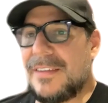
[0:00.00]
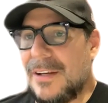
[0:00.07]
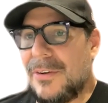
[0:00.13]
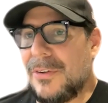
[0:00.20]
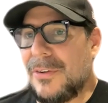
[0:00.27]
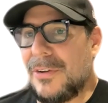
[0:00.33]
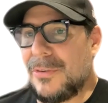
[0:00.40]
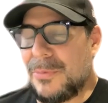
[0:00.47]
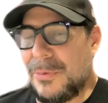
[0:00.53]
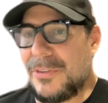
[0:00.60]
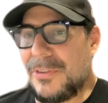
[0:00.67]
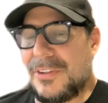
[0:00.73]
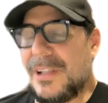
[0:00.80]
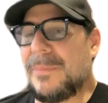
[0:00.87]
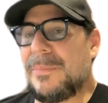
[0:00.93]
and others will
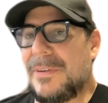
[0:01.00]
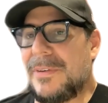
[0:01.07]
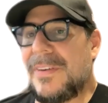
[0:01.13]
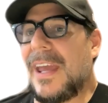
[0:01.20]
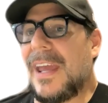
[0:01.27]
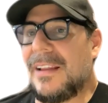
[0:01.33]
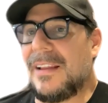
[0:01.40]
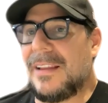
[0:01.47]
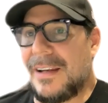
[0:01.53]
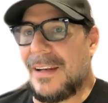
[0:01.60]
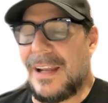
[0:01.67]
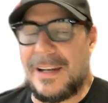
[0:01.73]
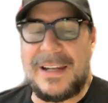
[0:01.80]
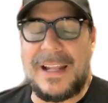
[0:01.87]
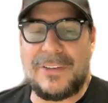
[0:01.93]
still prevail,
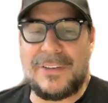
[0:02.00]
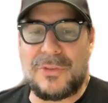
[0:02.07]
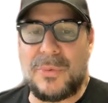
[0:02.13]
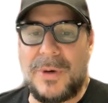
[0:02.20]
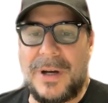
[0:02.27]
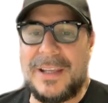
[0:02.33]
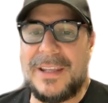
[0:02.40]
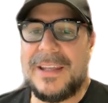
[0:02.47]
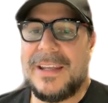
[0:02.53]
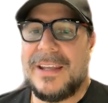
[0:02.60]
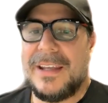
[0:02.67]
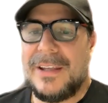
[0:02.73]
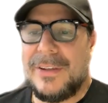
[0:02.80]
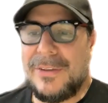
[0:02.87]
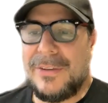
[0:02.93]
and that's why
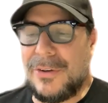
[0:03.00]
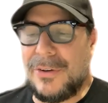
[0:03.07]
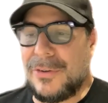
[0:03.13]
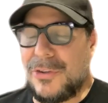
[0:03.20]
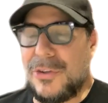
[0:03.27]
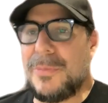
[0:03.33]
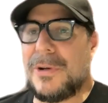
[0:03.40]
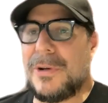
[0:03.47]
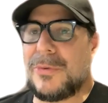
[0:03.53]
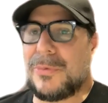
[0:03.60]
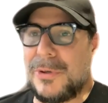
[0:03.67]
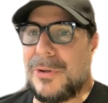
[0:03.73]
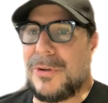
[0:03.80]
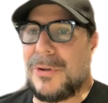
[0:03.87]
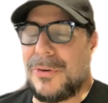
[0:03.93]
humans
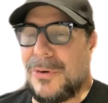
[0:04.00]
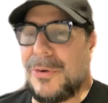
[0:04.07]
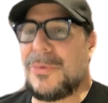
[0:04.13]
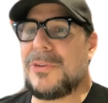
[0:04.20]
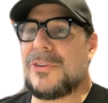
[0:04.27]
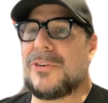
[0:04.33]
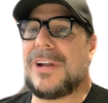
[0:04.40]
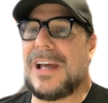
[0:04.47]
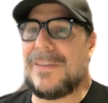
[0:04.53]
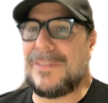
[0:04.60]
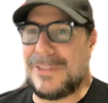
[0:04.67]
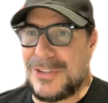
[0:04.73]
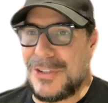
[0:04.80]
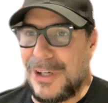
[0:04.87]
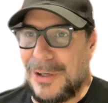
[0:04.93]
were always going to have a
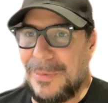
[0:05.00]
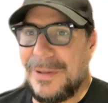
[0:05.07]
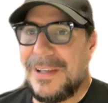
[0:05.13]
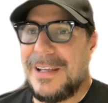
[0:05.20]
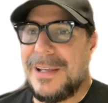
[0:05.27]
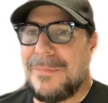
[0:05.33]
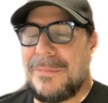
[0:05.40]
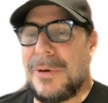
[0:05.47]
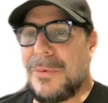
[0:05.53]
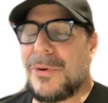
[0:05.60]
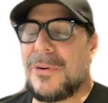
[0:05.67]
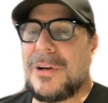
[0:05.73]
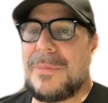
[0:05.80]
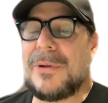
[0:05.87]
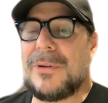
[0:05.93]
job, but we're
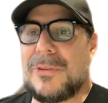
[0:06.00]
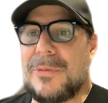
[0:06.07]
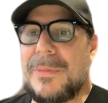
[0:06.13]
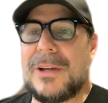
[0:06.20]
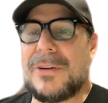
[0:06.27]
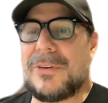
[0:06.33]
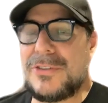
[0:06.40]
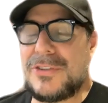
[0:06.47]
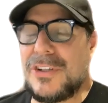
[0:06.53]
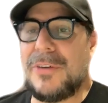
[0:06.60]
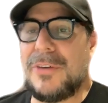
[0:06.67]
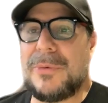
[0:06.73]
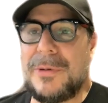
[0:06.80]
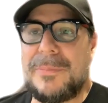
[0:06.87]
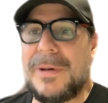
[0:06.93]
going to be able to make our
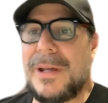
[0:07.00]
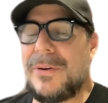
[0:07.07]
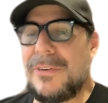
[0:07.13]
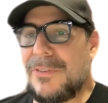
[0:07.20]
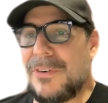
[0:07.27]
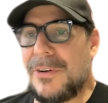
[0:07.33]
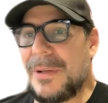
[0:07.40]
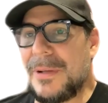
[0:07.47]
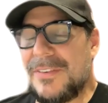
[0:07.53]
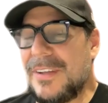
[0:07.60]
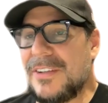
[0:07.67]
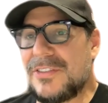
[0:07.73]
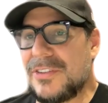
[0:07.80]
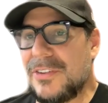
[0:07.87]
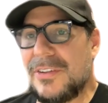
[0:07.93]
job with better informed
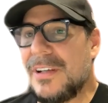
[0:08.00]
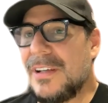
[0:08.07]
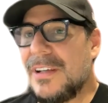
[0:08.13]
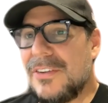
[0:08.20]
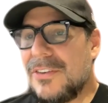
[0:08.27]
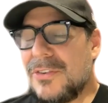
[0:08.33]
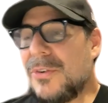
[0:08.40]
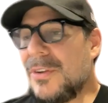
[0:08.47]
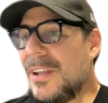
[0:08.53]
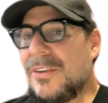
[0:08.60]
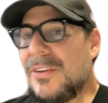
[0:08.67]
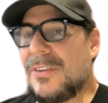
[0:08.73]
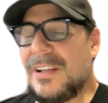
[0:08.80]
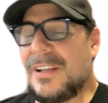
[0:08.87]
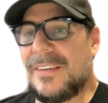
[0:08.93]
decision through the
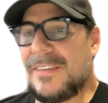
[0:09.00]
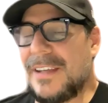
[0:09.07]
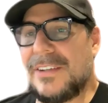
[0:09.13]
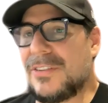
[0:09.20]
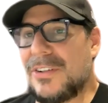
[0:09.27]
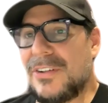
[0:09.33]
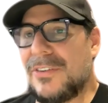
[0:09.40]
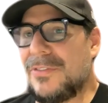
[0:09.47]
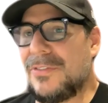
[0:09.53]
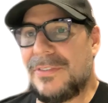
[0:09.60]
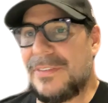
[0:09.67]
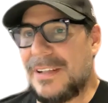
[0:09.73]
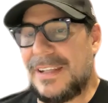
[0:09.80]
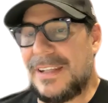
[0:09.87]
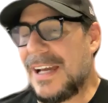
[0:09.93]
utilization of
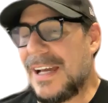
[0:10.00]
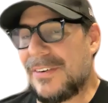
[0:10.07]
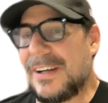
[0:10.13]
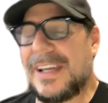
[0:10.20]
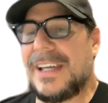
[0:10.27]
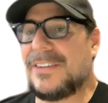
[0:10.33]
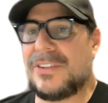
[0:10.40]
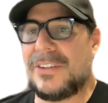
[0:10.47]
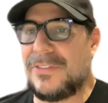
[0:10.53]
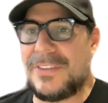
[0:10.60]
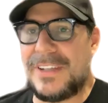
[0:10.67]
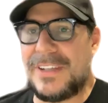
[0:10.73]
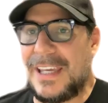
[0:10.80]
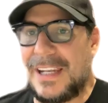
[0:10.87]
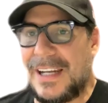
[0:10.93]
the aggregation of
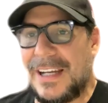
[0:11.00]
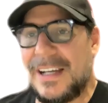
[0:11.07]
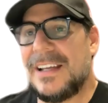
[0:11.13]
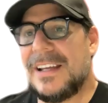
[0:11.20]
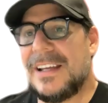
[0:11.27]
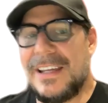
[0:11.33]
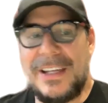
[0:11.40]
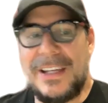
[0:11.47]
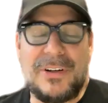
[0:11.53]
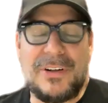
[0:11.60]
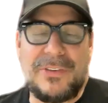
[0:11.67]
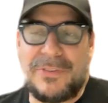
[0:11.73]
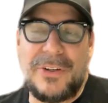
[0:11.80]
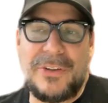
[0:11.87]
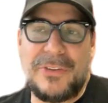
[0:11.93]
data in order
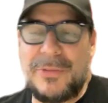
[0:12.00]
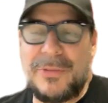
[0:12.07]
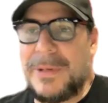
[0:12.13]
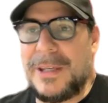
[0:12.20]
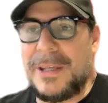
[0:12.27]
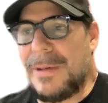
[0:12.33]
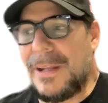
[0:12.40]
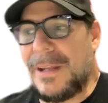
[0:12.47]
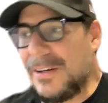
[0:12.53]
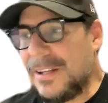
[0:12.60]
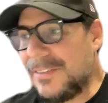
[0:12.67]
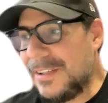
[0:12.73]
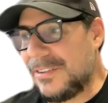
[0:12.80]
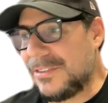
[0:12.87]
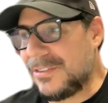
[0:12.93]
for us to make better
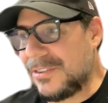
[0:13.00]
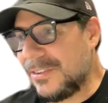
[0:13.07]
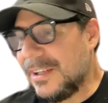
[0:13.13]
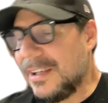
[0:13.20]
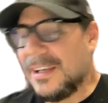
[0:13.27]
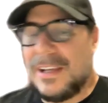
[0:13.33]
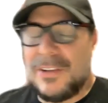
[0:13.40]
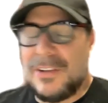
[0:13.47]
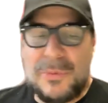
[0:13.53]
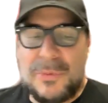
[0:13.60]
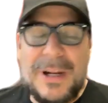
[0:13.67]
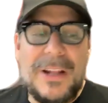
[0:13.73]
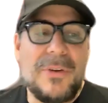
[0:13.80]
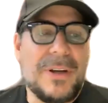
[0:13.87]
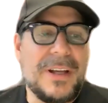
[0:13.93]
decisions. So
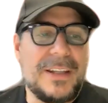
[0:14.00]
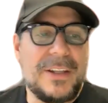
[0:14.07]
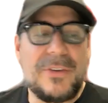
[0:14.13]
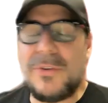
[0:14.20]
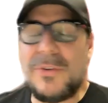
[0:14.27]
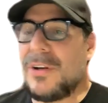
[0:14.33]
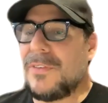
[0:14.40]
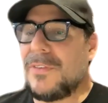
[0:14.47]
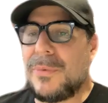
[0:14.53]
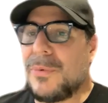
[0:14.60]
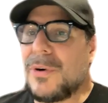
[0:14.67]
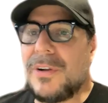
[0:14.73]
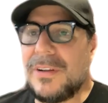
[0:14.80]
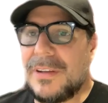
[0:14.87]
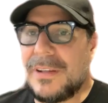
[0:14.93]
when I look at the good of the
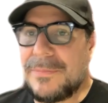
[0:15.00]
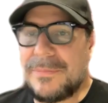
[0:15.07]
world,